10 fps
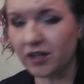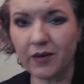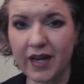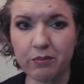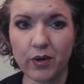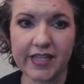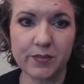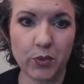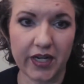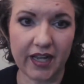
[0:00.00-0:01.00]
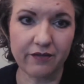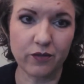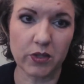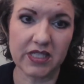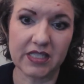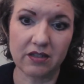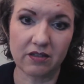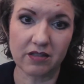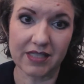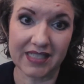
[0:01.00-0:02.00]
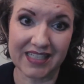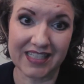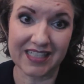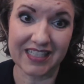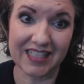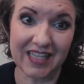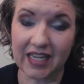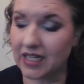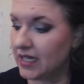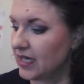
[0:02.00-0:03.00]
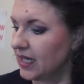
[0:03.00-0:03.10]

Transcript: a great price point at $14 each, just saying.